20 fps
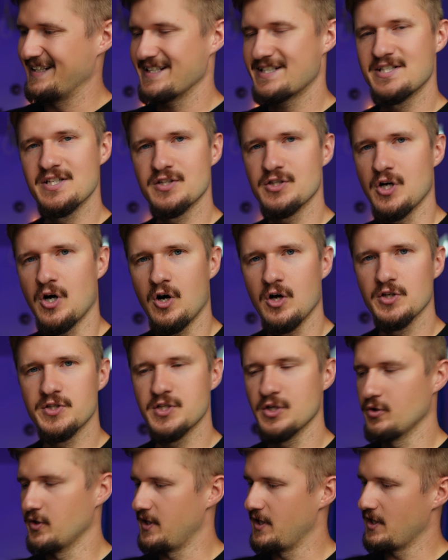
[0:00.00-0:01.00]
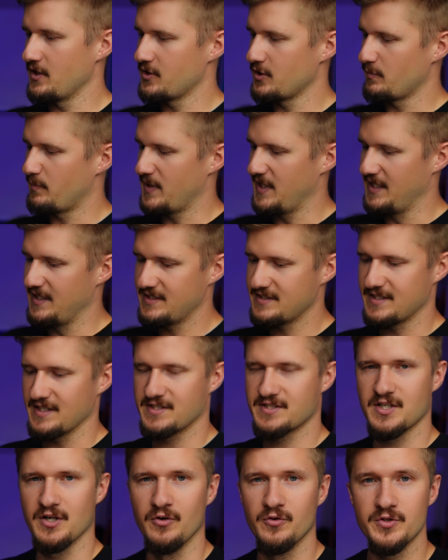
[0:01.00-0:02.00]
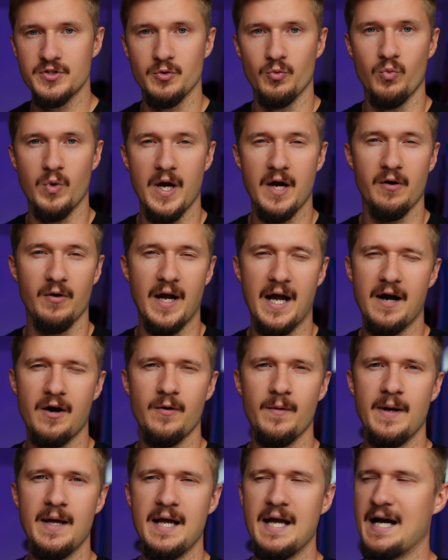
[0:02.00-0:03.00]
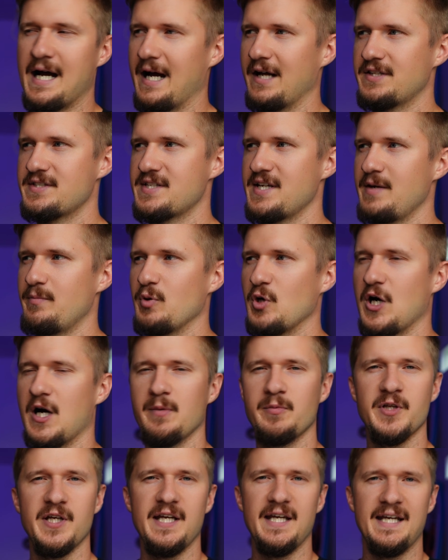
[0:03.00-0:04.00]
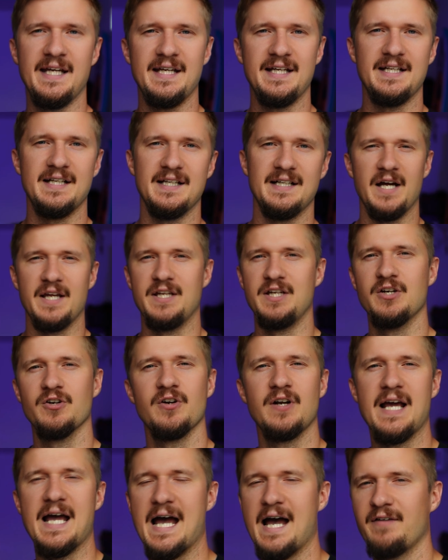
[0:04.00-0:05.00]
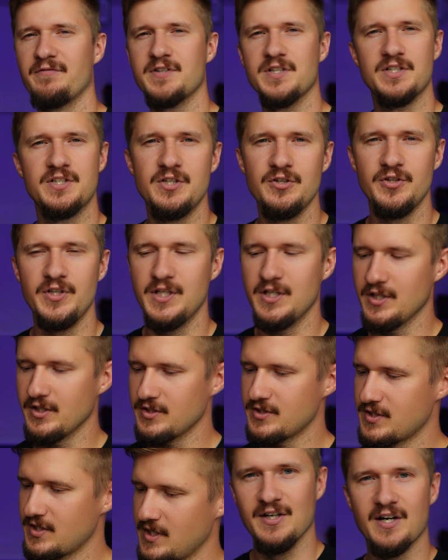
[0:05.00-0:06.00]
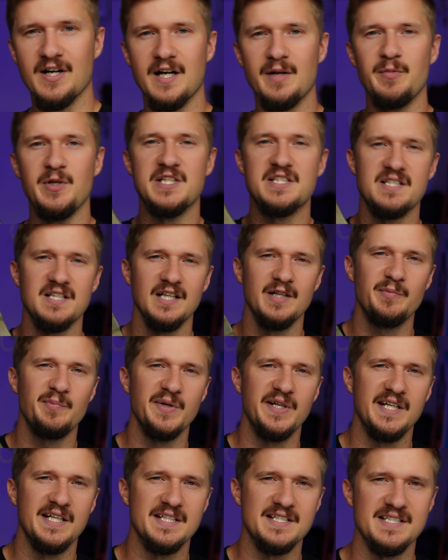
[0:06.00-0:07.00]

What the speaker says: this is also another piece that's going to wear out. I'd say probably in 1.5 to 2 years, you're gonna be slipping and